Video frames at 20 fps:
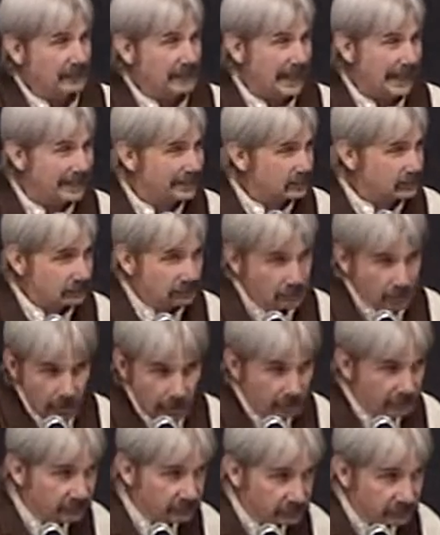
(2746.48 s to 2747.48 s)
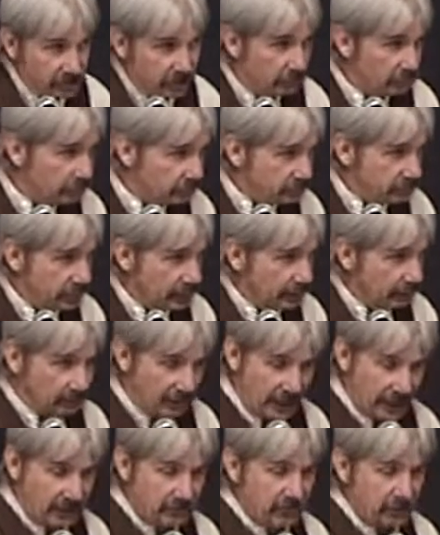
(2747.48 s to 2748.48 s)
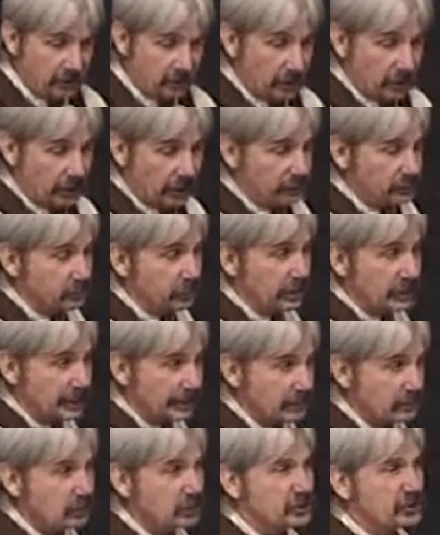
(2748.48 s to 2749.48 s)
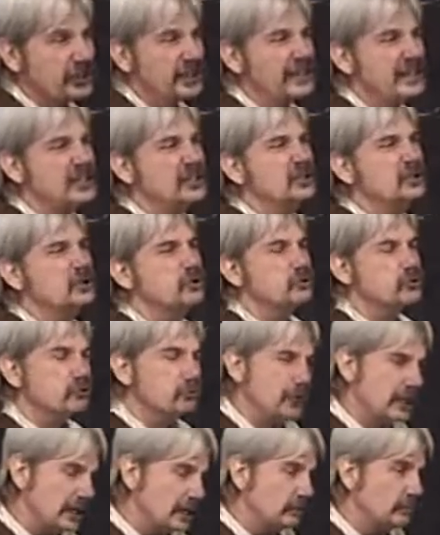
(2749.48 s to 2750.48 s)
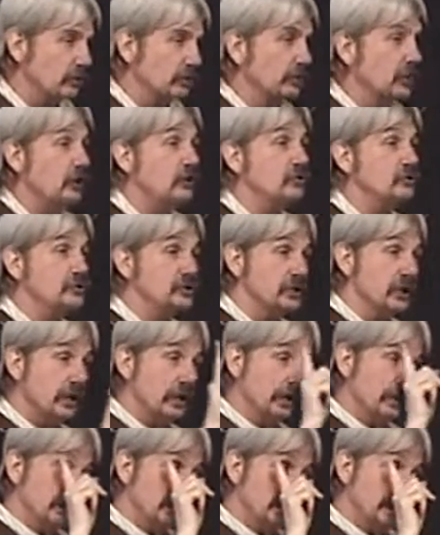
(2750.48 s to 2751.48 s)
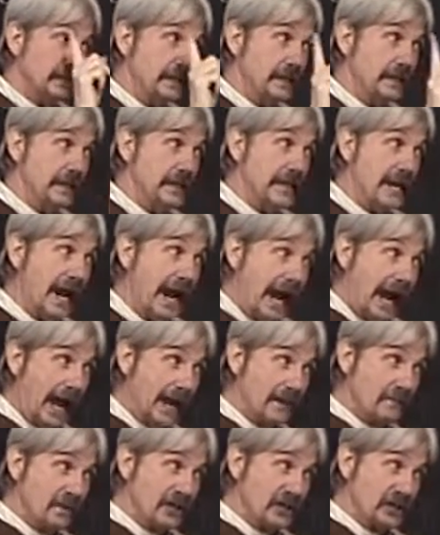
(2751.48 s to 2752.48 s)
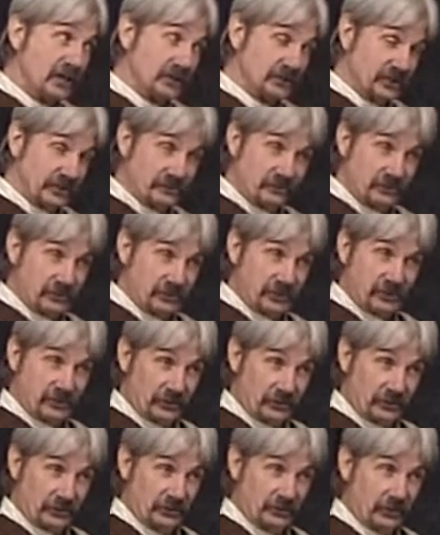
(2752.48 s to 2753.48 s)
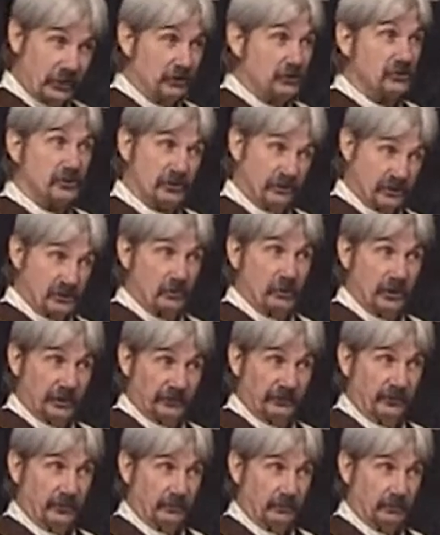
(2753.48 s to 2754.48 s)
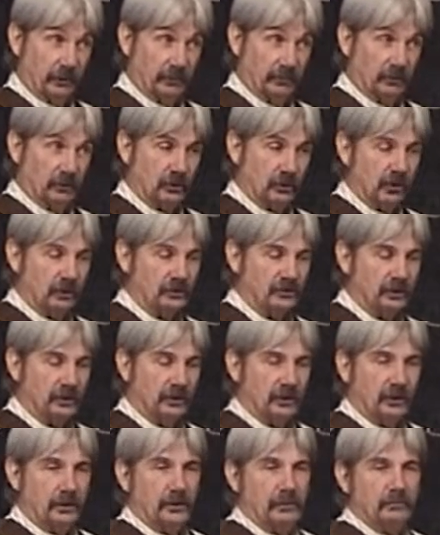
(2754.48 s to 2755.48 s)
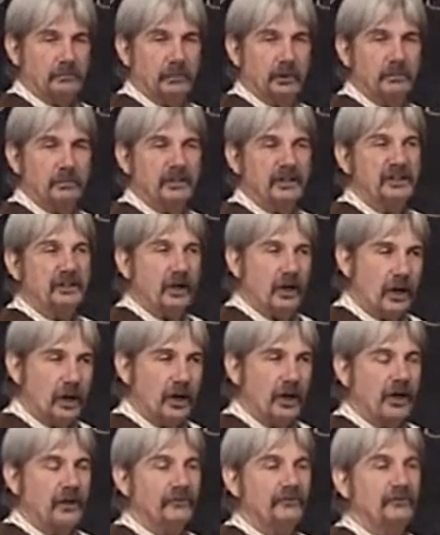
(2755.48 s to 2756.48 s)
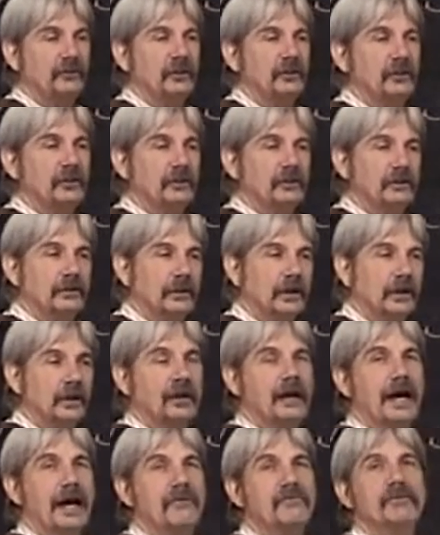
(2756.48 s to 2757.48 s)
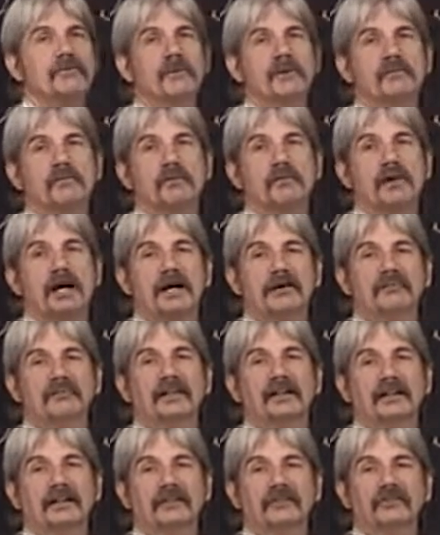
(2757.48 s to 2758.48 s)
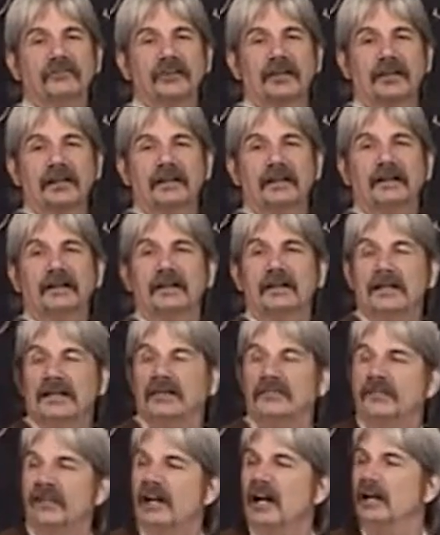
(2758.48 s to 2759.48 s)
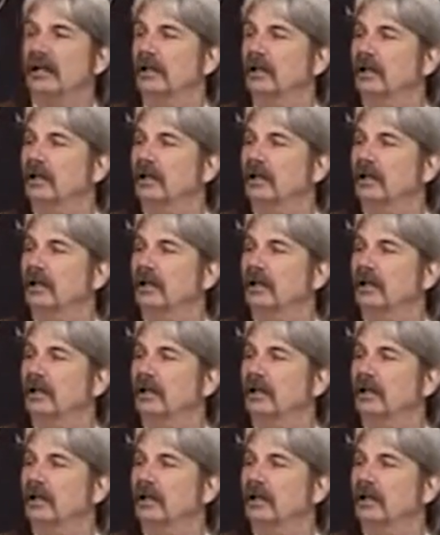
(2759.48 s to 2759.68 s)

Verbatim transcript: Now, I don't know if you know who Tom Landry was, but he was an incredible coach, not because he was just a good coach, because he was an incredible coach, but because uh, I remember Bob Lilly saying, said, I